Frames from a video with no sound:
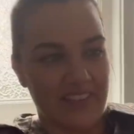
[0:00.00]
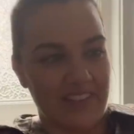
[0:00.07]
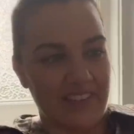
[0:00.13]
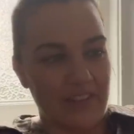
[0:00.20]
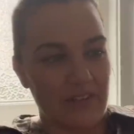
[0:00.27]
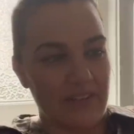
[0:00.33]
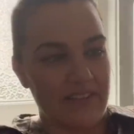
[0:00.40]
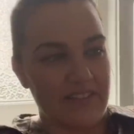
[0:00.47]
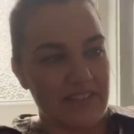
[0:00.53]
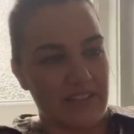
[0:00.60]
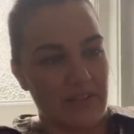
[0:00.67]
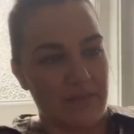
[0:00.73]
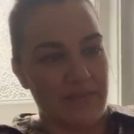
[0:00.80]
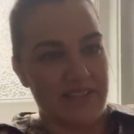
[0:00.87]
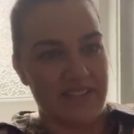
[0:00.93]
a little, it's a
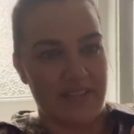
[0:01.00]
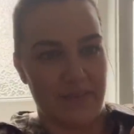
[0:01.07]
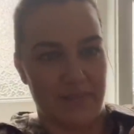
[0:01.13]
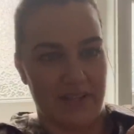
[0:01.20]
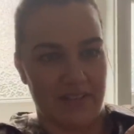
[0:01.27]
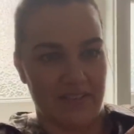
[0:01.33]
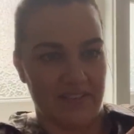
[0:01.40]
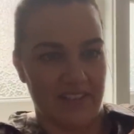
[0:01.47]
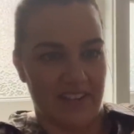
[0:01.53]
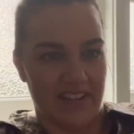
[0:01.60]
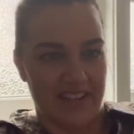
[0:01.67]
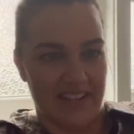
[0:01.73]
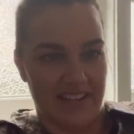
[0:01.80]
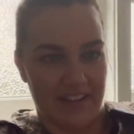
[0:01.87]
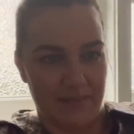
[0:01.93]
little messy, but I'll
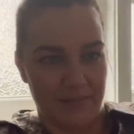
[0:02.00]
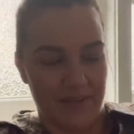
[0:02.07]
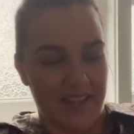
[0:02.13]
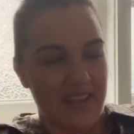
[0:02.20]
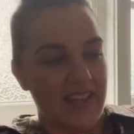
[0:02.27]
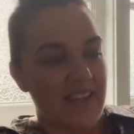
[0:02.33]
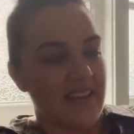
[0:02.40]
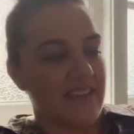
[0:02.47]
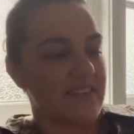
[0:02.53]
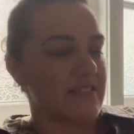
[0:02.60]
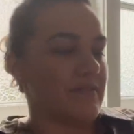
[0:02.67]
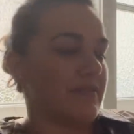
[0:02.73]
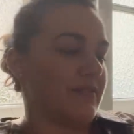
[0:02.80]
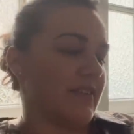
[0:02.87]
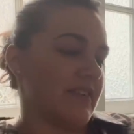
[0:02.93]
tidy it up. So
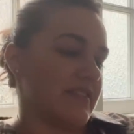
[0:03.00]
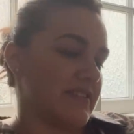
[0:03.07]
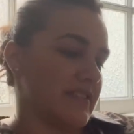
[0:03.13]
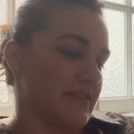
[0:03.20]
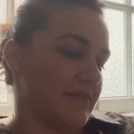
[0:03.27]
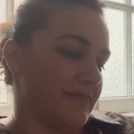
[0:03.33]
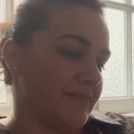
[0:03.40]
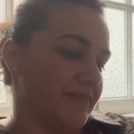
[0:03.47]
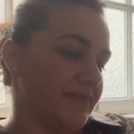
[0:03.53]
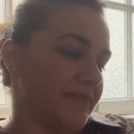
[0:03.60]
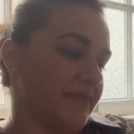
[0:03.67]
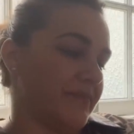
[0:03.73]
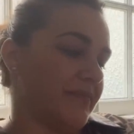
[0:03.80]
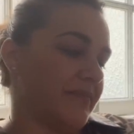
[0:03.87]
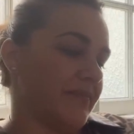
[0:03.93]
we've got some
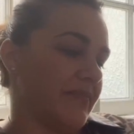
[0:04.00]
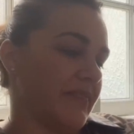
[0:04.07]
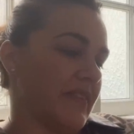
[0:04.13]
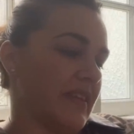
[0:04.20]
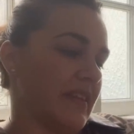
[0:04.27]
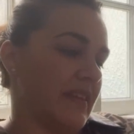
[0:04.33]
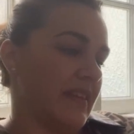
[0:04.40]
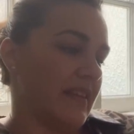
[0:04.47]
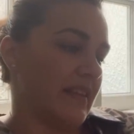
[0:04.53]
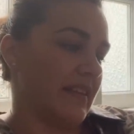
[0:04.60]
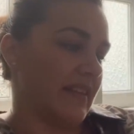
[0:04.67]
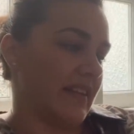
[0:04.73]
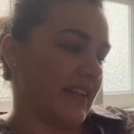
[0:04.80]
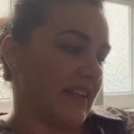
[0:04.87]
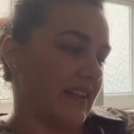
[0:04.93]

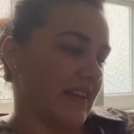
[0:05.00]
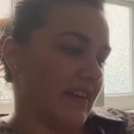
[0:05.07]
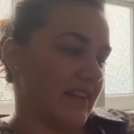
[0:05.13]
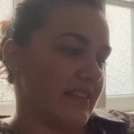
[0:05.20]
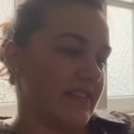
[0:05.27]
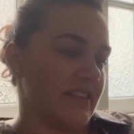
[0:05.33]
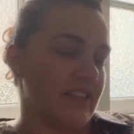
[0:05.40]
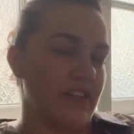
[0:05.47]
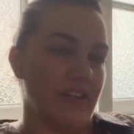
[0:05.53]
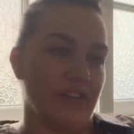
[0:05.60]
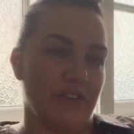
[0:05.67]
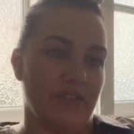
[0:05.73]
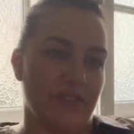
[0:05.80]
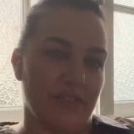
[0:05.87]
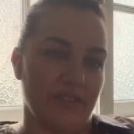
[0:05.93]
like nice
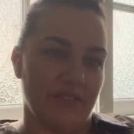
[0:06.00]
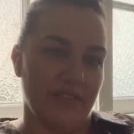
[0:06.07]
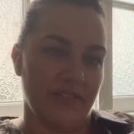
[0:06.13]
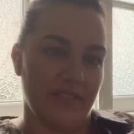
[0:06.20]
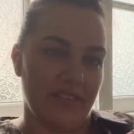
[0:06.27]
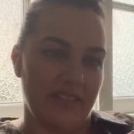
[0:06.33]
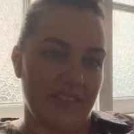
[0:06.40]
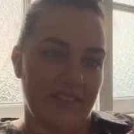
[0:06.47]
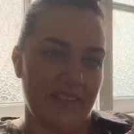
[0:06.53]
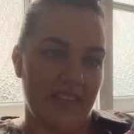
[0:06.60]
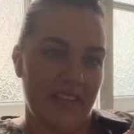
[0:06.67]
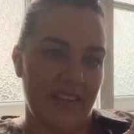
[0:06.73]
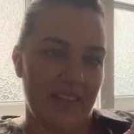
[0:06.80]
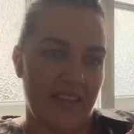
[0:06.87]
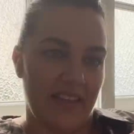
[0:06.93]
neutrals.
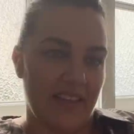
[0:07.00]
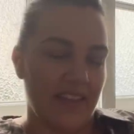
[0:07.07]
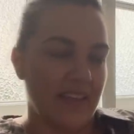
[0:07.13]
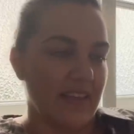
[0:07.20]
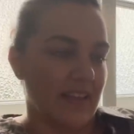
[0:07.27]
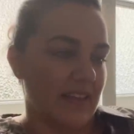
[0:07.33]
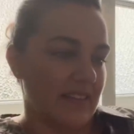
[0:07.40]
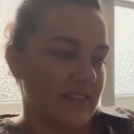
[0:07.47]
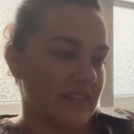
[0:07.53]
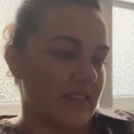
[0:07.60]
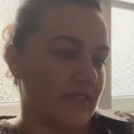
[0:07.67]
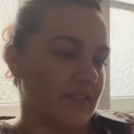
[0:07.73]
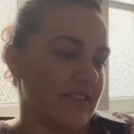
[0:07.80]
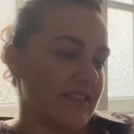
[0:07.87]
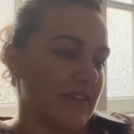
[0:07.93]
I don't know
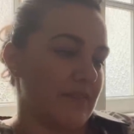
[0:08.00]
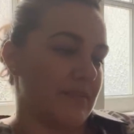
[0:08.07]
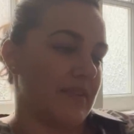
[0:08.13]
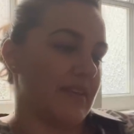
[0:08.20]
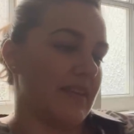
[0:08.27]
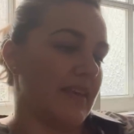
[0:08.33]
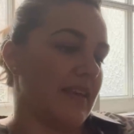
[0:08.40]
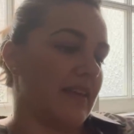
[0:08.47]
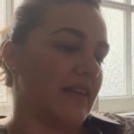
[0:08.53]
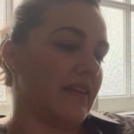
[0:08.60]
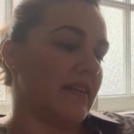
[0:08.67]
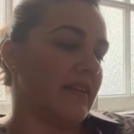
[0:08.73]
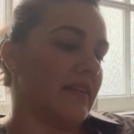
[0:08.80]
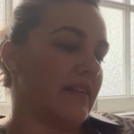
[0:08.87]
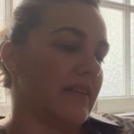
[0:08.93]
what's happened there.
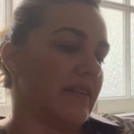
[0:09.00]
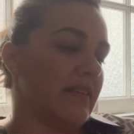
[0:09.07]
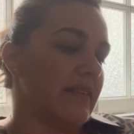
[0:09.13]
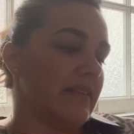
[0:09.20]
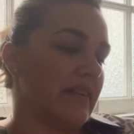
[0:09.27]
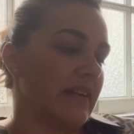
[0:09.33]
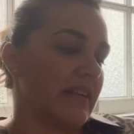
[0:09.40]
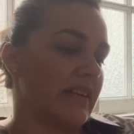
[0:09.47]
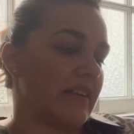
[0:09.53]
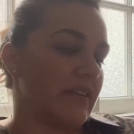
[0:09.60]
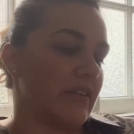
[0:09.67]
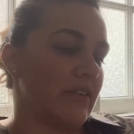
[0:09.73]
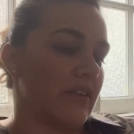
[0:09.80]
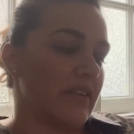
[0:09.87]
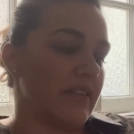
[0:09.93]
It's like it's
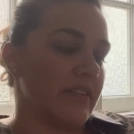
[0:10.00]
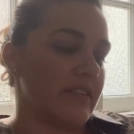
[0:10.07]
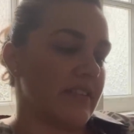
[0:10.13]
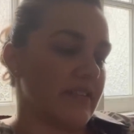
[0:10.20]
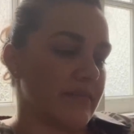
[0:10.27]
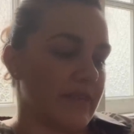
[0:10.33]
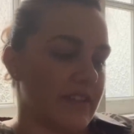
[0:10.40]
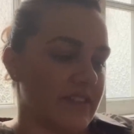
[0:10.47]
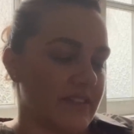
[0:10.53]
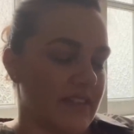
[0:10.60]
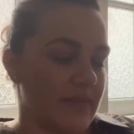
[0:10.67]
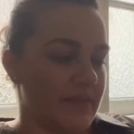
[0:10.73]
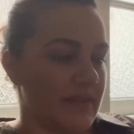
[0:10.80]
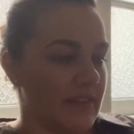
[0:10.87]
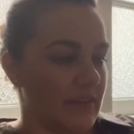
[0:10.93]
all gotten smashed
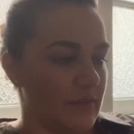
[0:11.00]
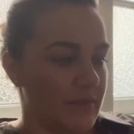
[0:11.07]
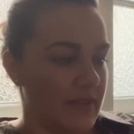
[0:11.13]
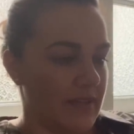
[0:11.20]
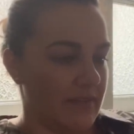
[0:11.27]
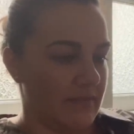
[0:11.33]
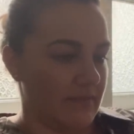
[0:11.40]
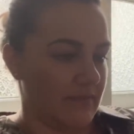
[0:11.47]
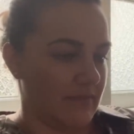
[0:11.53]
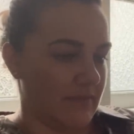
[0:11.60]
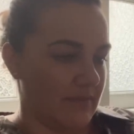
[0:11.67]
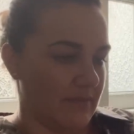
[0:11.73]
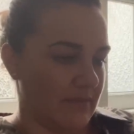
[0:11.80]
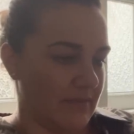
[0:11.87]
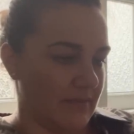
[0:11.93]
up a little bit.
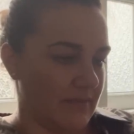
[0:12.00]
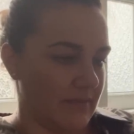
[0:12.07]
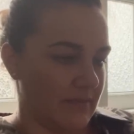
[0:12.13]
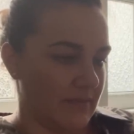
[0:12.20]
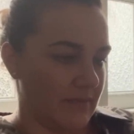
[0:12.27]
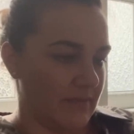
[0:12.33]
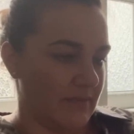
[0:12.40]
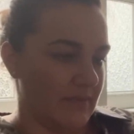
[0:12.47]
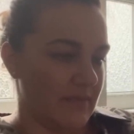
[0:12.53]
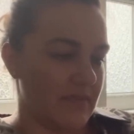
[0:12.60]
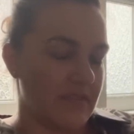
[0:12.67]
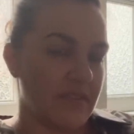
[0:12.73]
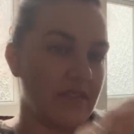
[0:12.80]
It's